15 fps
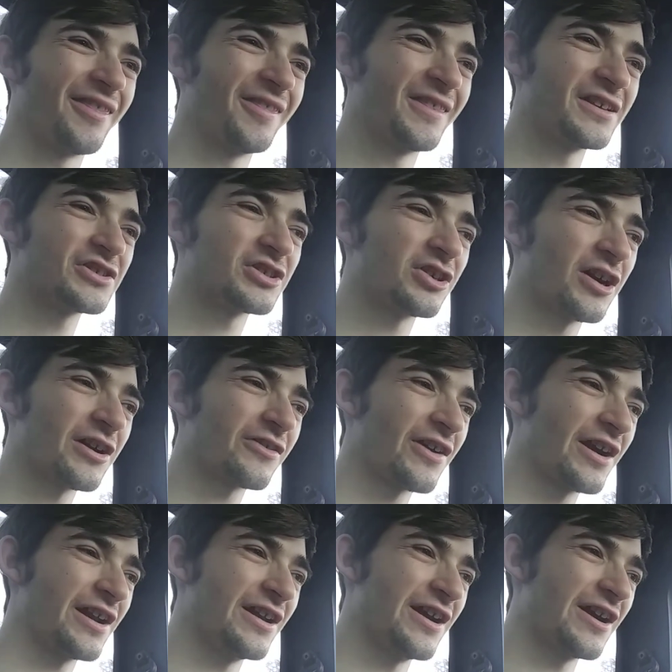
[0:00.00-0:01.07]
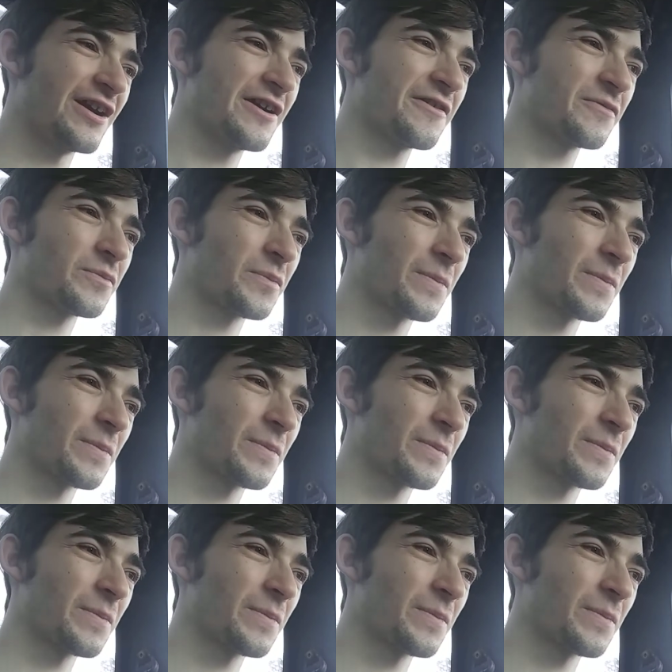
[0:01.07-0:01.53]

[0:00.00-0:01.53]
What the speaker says: This truck right here